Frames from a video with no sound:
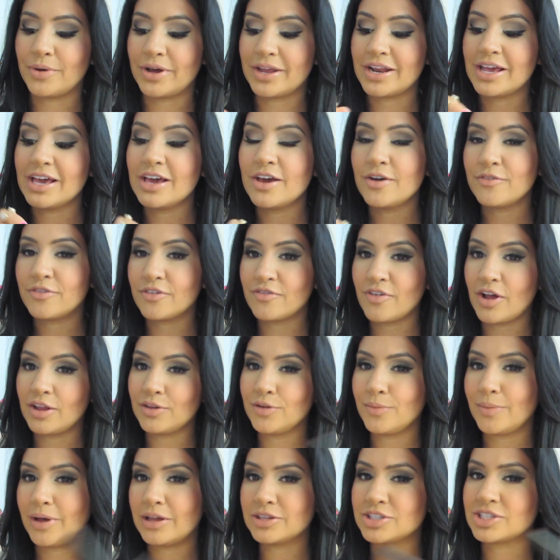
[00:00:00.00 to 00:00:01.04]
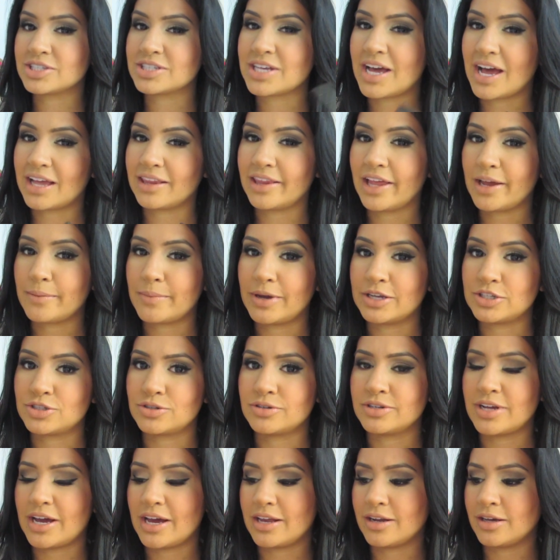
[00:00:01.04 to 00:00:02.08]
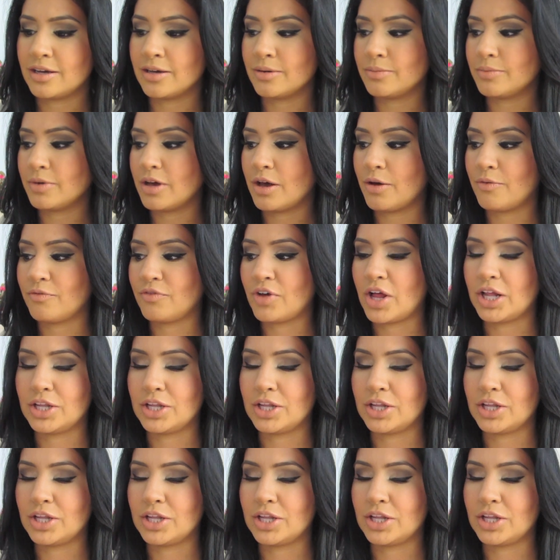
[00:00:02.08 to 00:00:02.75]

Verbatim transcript: But for volume, I'll just add like my Jordana um,